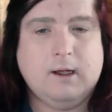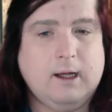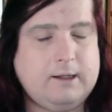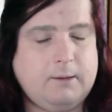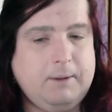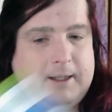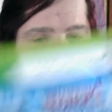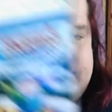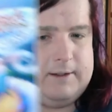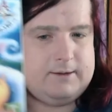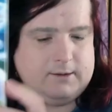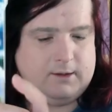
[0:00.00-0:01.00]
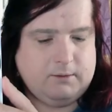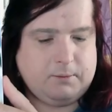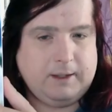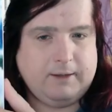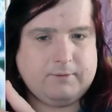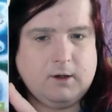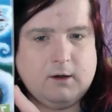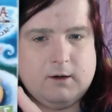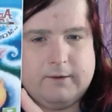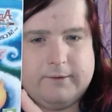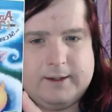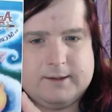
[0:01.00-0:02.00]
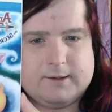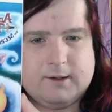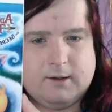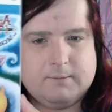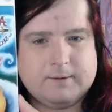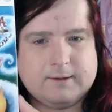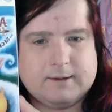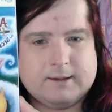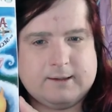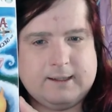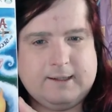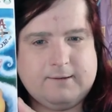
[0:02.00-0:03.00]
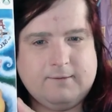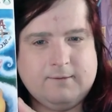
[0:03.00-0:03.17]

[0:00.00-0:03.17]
And to complete the Adventure Times, we have got Adventure Time, the Sea,